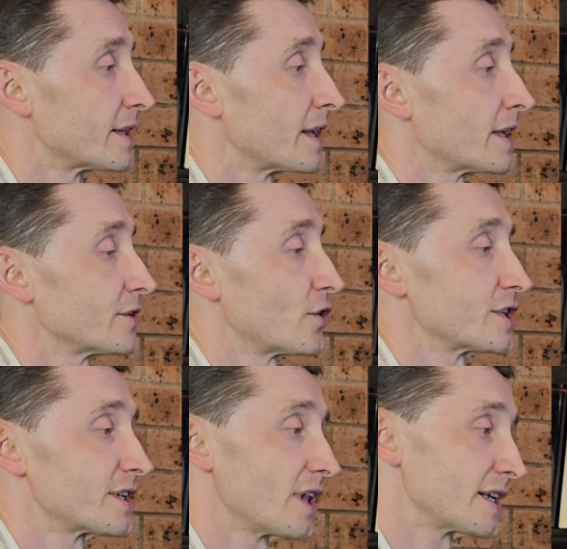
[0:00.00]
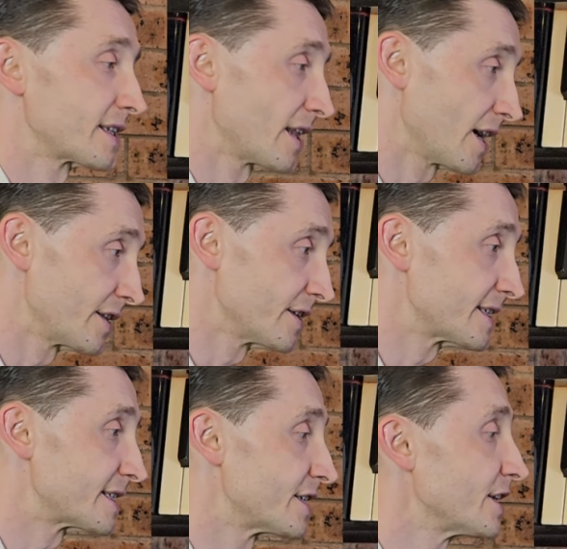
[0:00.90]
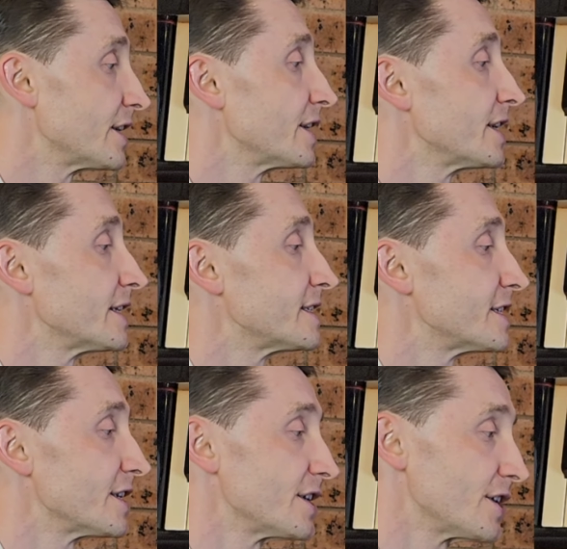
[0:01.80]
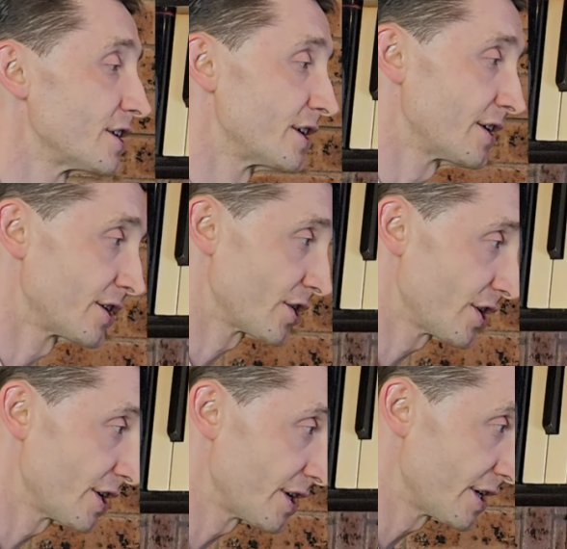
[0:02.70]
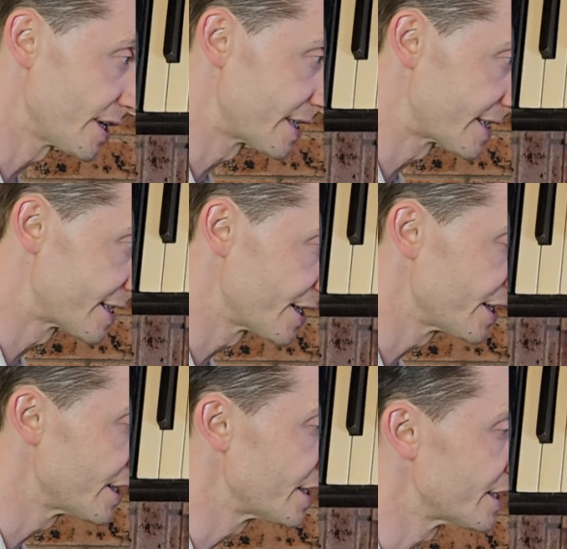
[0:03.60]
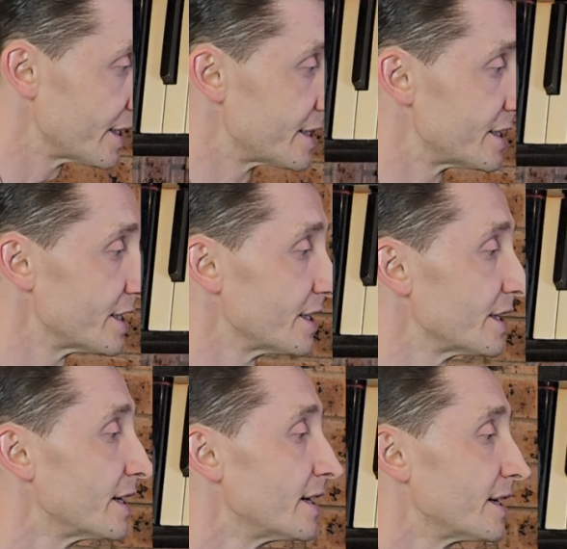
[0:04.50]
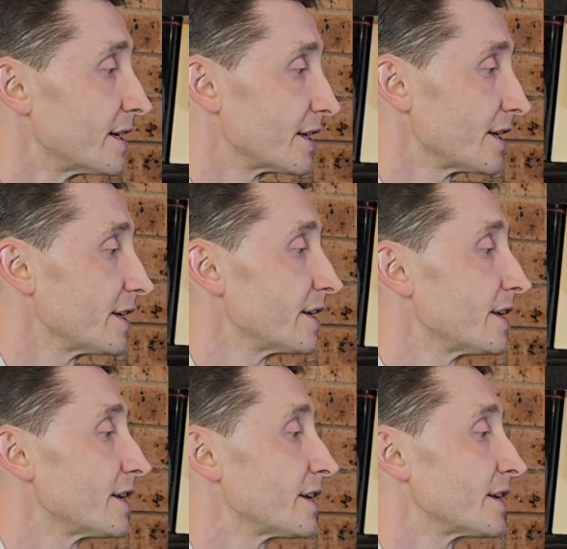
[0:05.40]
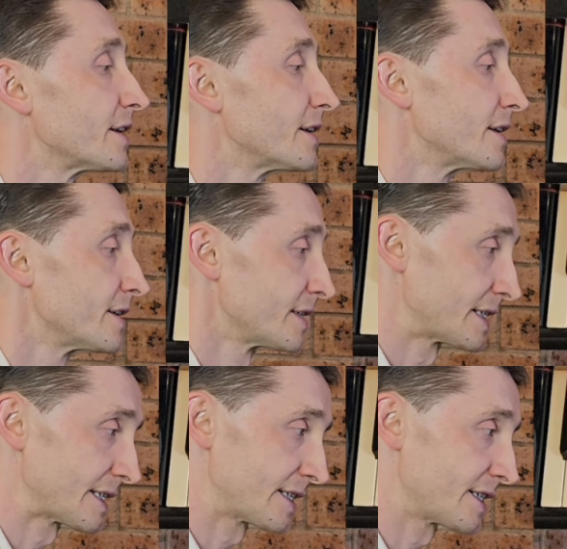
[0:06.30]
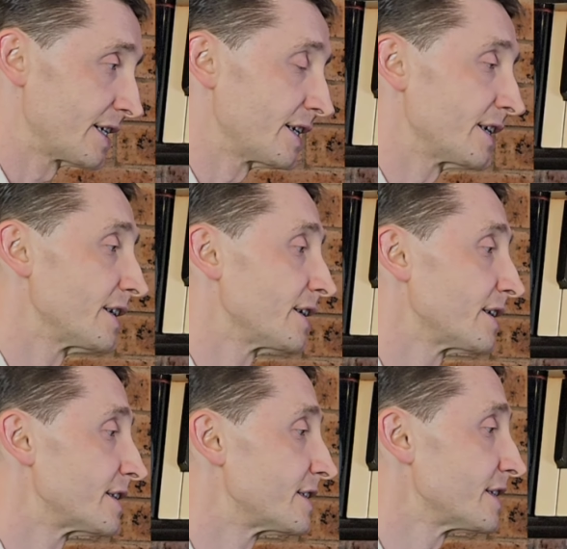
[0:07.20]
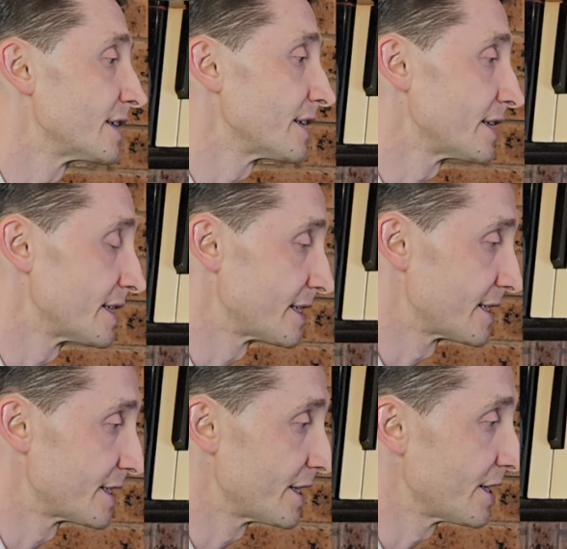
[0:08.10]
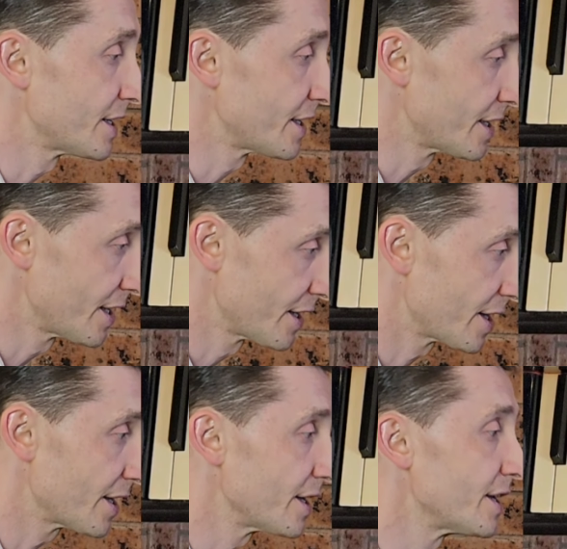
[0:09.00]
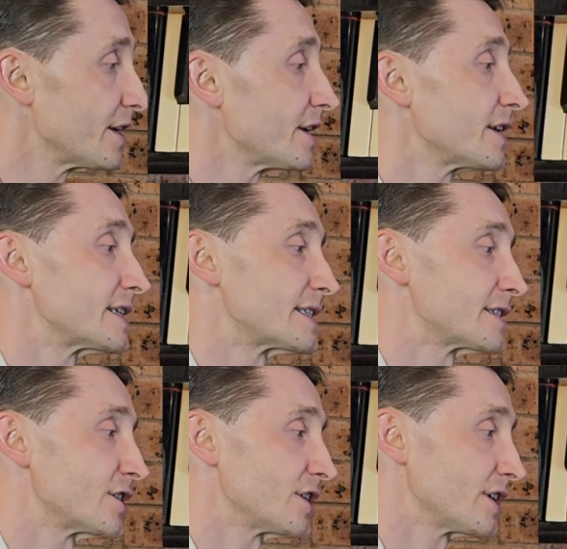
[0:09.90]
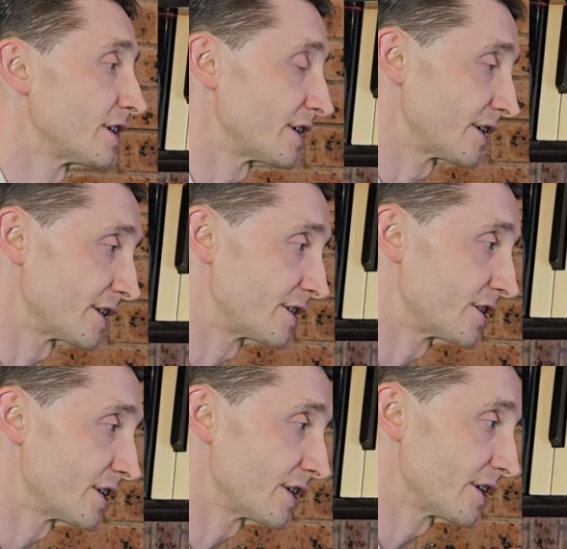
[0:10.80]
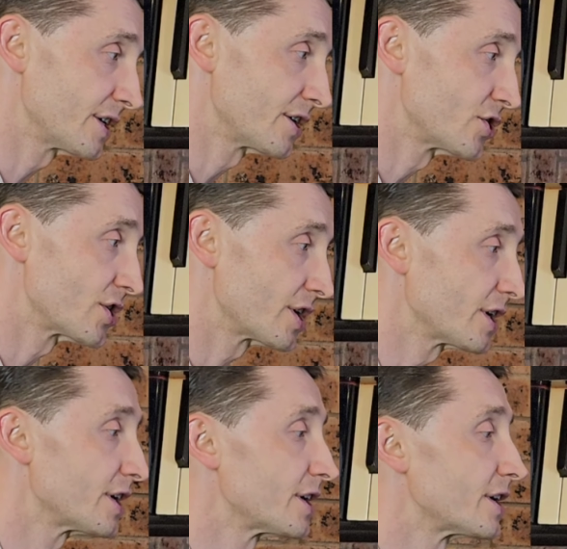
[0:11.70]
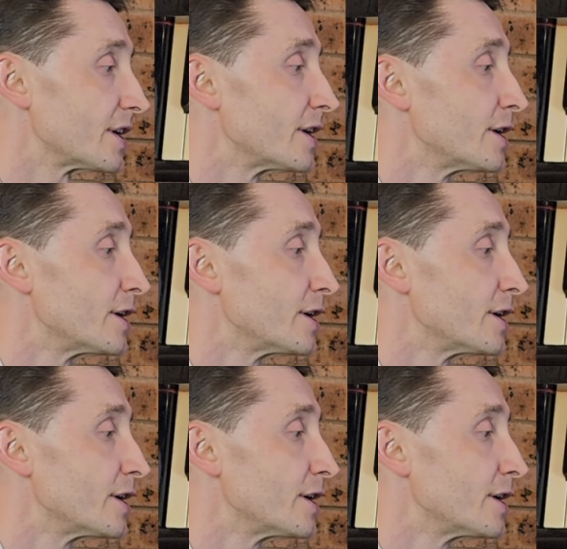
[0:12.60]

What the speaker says: then towards the last line, C, D, E, C, D, E, C, D, C, E, C, D, E,